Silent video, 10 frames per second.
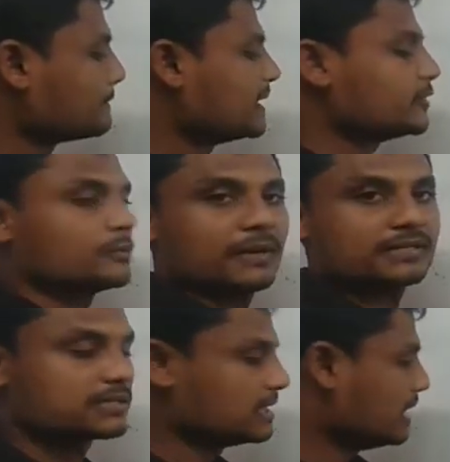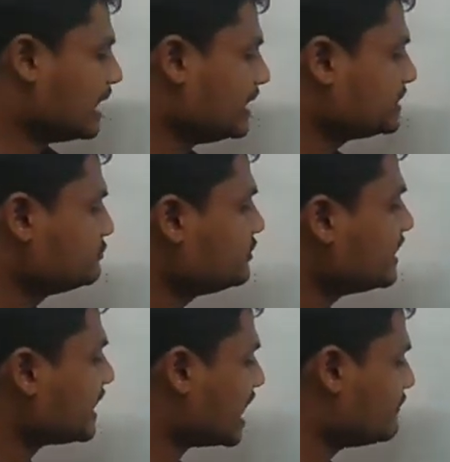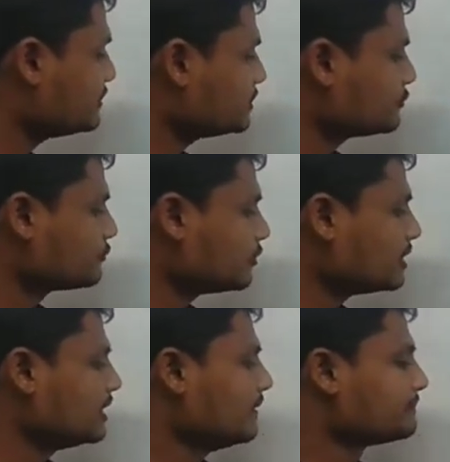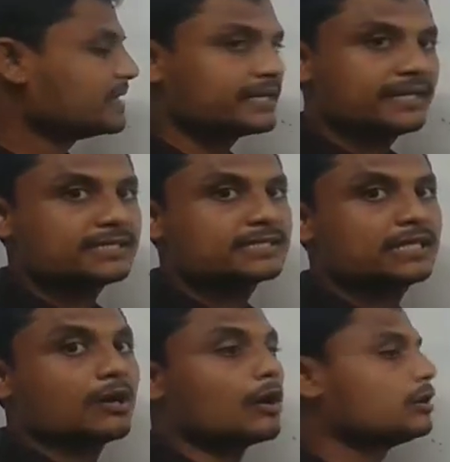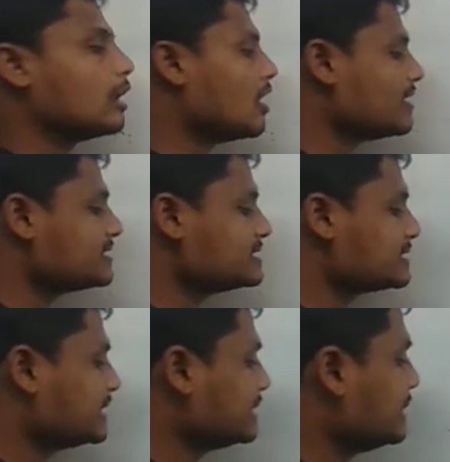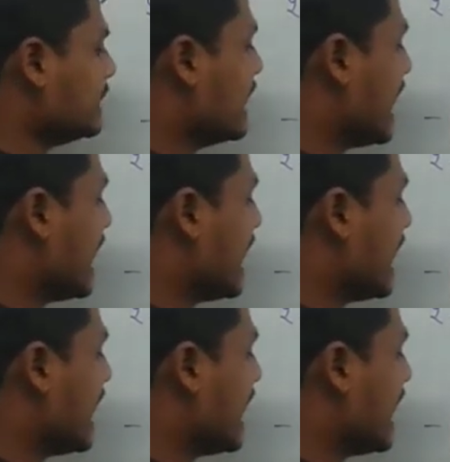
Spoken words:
platypus, and we are having the 4, that is the horn string